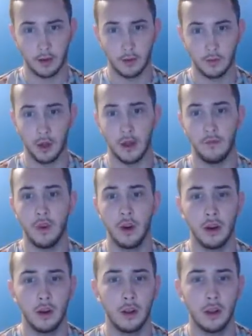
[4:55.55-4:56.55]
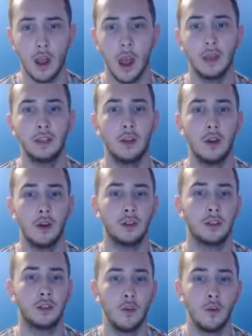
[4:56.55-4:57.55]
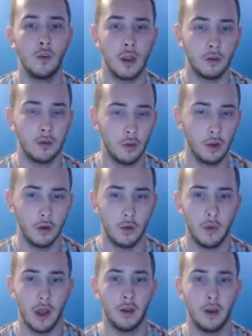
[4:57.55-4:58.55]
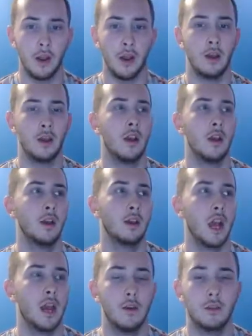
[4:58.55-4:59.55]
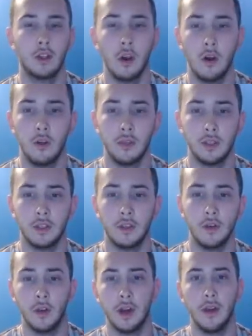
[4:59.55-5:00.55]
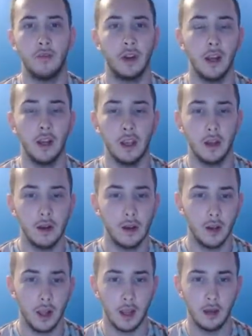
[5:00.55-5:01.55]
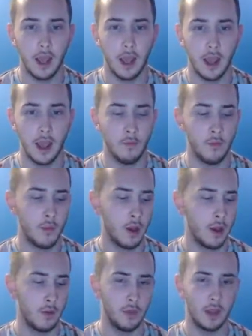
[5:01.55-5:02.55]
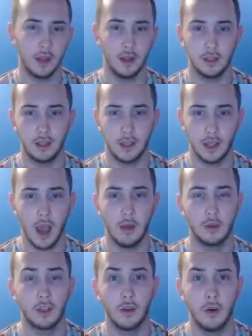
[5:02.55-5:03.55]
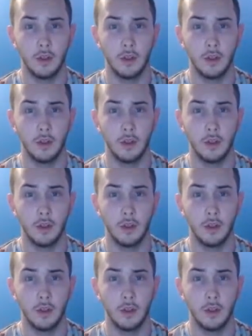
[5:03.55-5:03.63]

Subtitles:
But if I saw a story on Twitter about guy that was calling this dude an effing idiot in game because the guy was throwing the